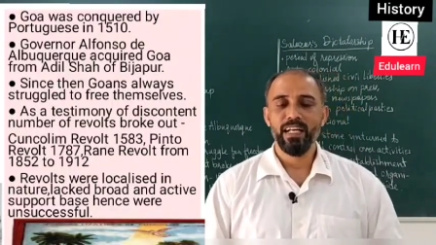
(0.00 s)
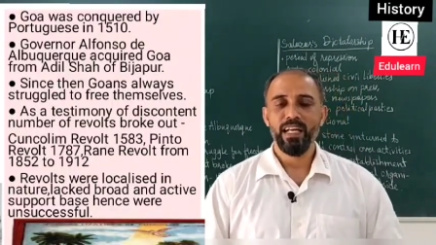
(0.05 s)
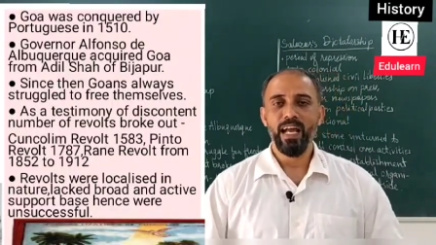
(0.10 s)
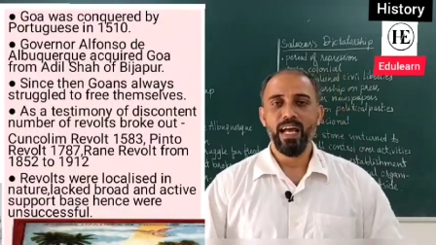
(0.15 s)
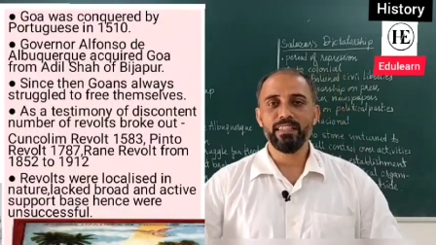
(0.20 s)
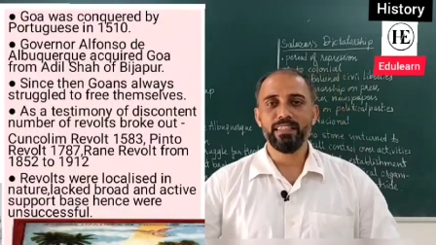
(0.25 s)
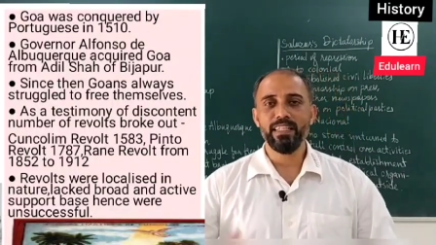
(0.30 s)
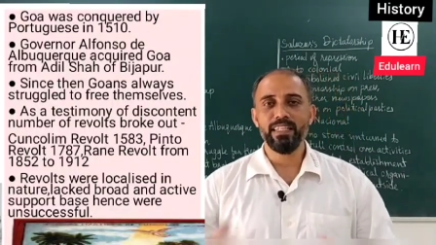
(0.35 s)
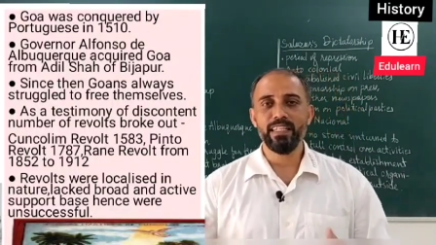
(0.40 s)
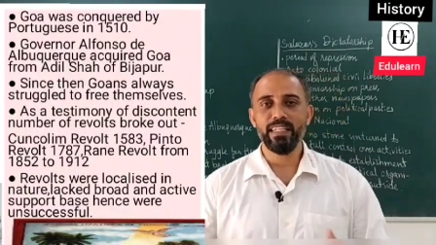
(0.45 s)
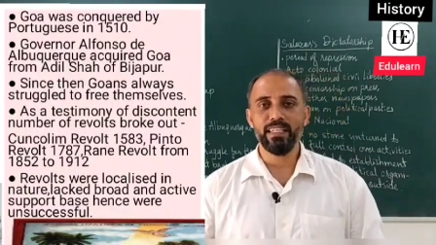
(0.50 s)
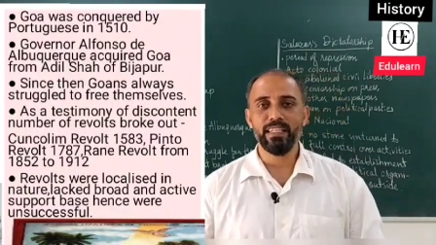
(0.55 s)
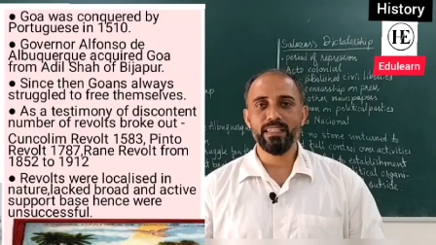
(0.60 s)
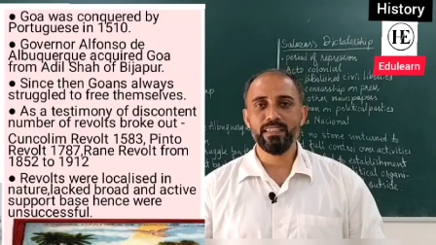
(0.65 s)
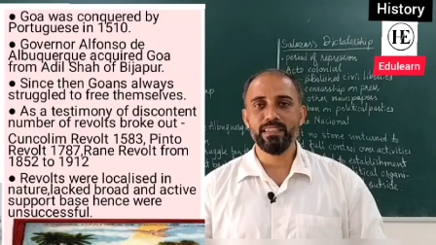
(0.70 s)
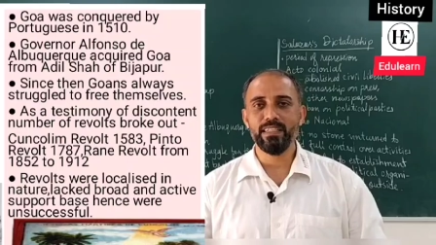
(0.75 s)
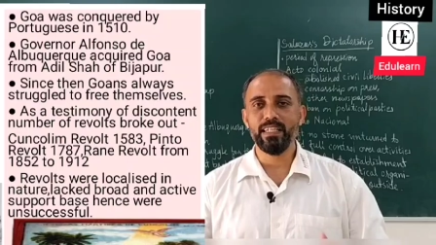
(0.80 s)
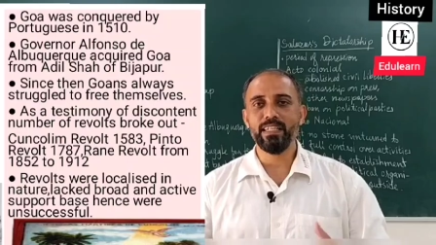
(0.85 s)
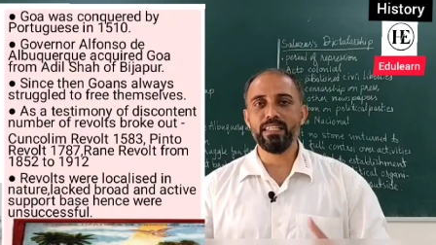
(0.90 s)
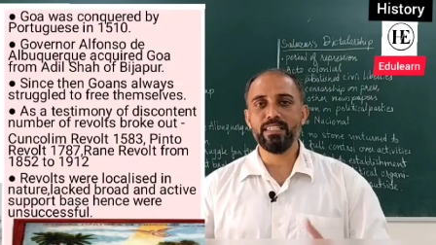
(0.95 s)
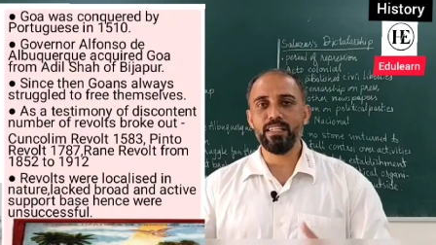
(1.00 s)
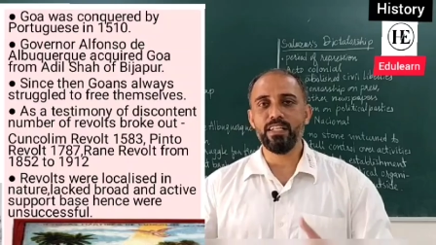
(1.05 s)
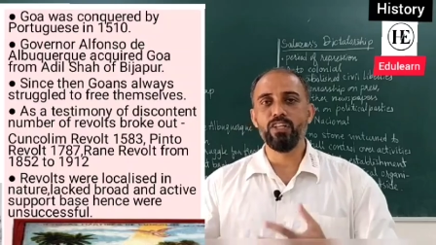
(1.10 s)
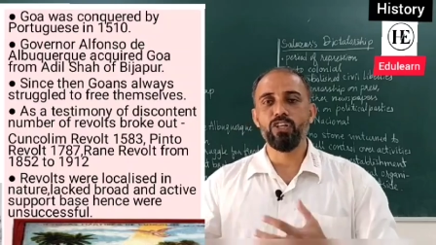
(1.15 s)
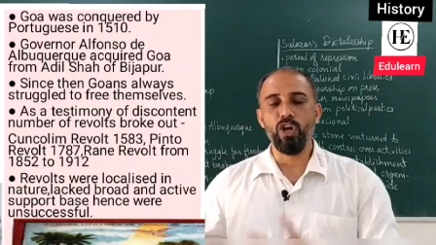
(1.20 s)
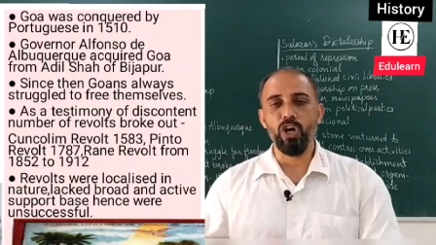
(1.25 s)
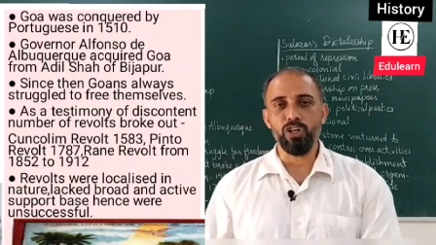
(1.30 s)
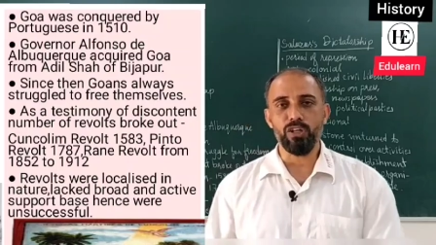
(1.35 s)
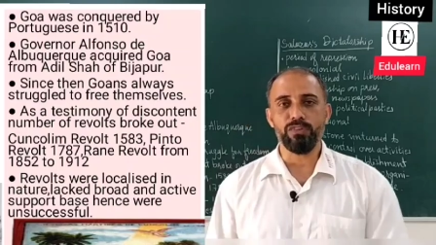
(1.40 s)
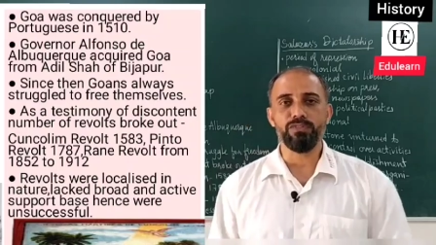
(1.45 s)
and there is a
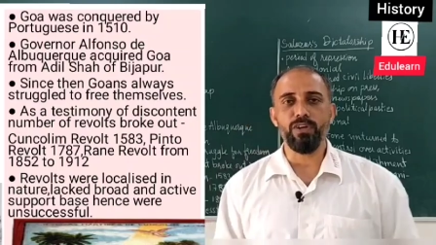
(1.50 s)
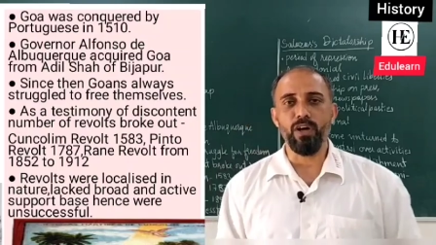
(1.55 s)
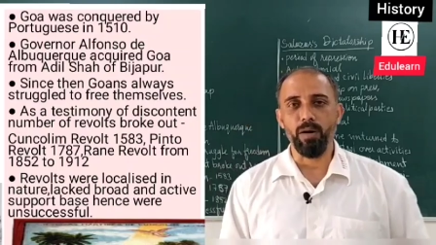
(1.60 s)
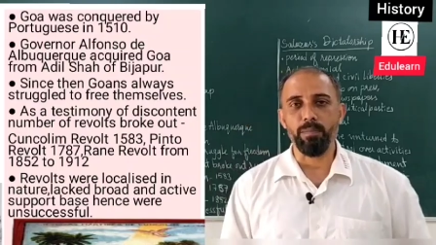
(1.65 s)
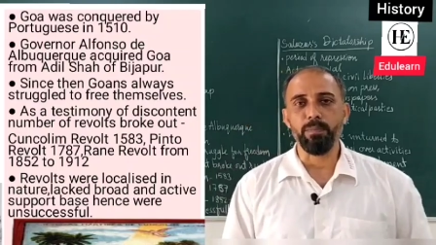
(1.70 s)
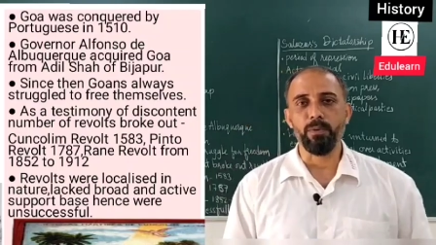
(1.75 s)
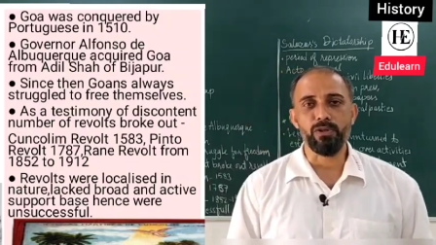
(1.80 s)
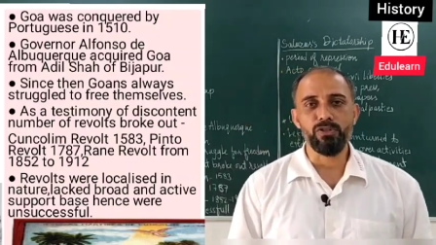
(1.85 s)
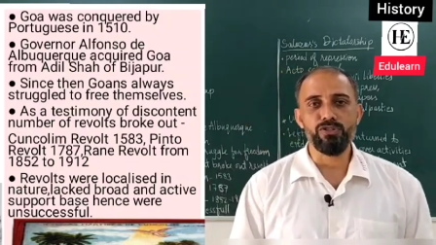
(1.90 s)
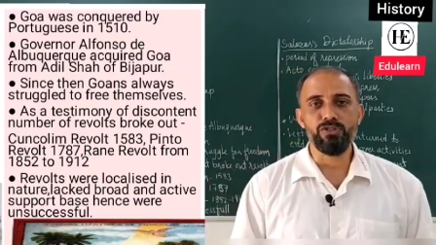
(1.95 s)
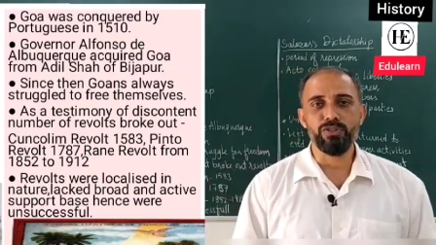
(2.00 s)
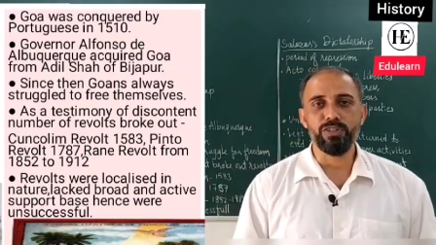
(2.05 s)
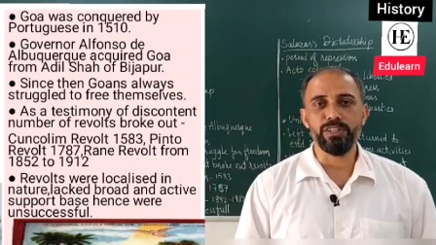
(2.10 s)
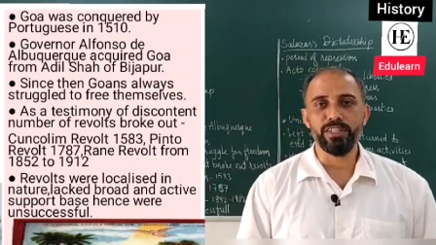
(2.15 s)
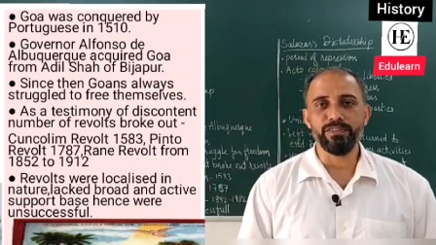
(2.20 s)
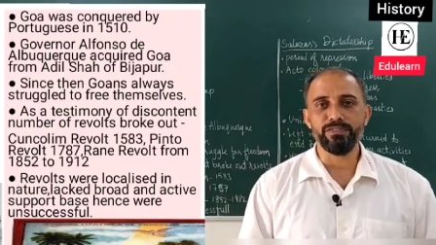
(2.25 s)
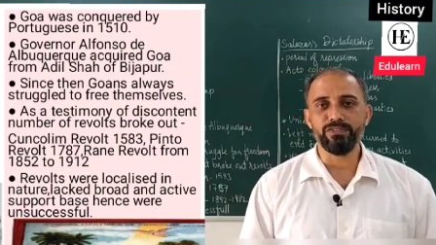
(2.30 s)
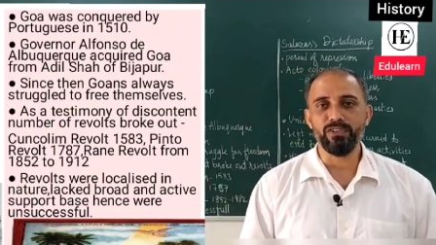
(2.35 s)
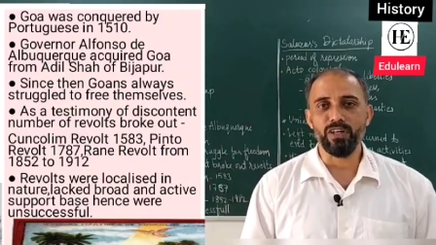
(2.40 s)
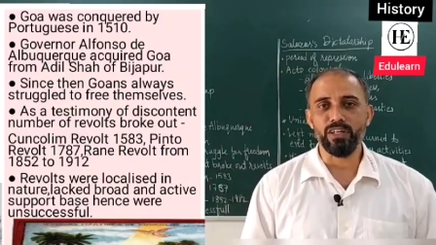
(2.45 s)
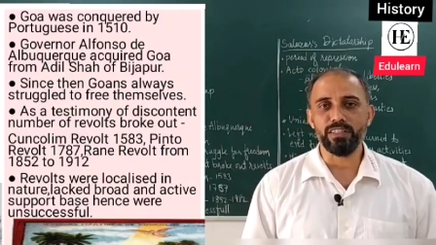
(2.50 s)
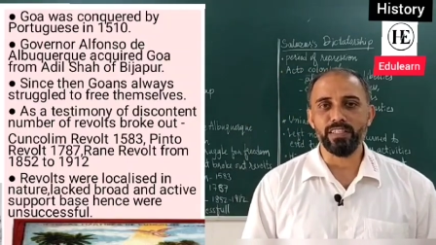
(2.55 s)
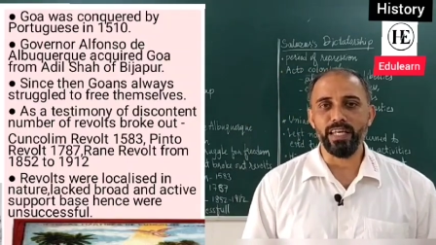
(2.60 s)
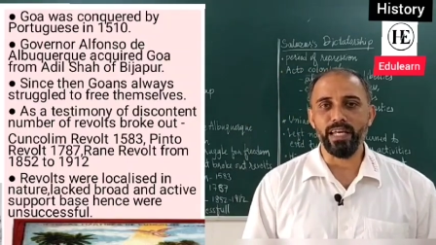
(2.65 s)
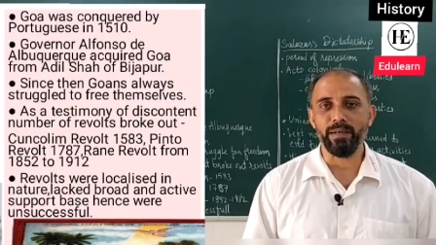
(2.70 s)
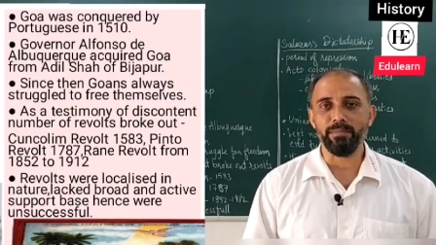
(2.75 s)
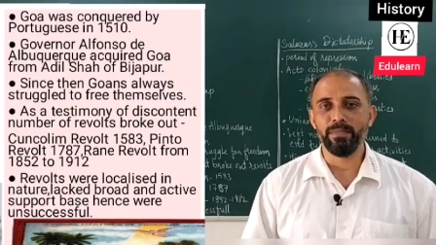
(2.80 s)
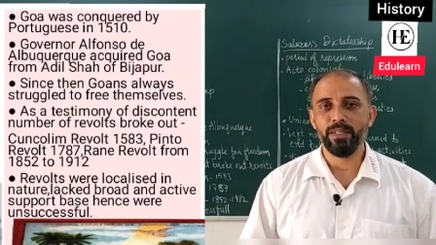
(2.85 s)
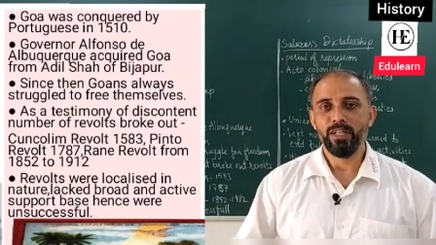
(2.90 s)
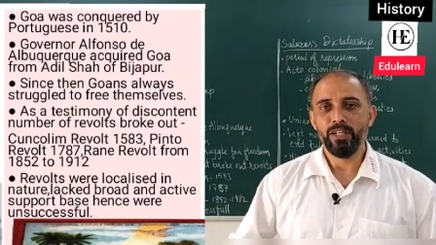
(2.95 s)
lot of opportunity for
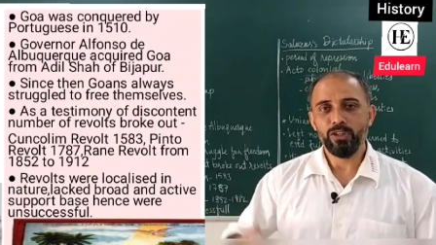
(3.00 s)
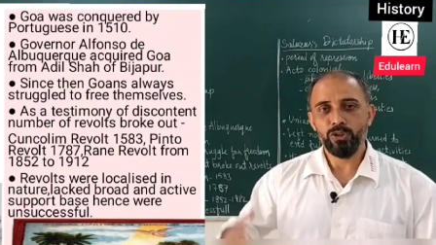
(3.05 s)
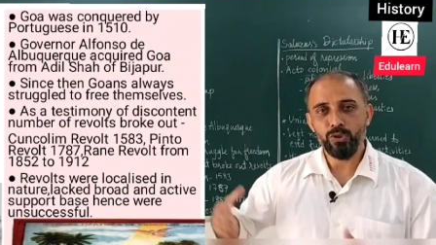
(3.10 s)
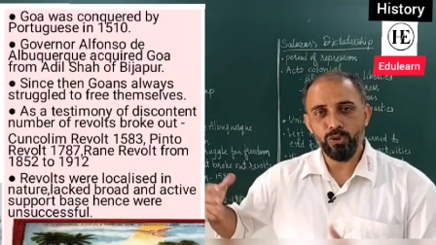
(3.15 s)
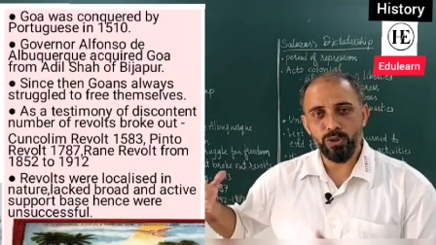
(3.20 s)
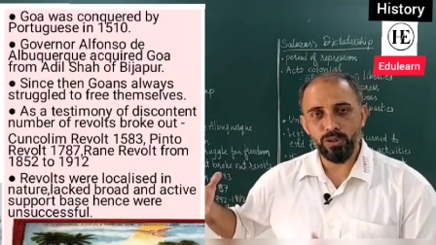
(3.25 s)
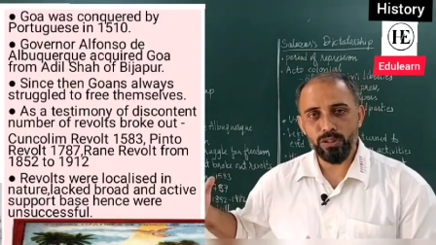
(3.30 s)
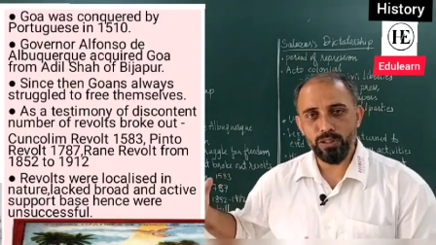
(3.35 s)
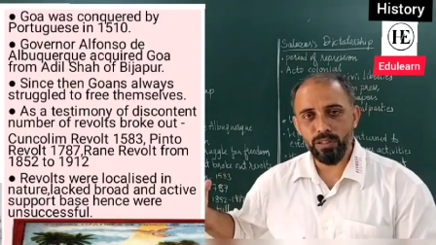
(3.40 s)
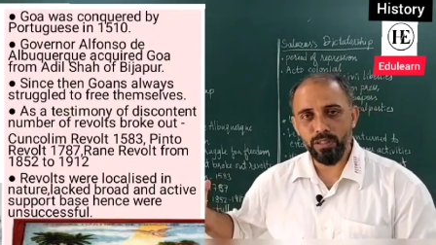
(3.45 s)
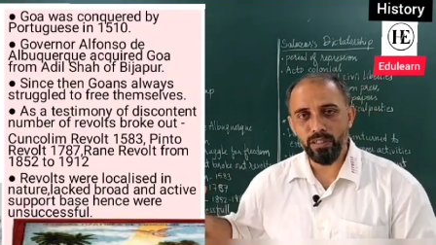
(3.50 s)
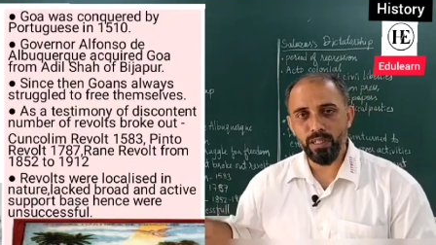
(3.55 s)
them to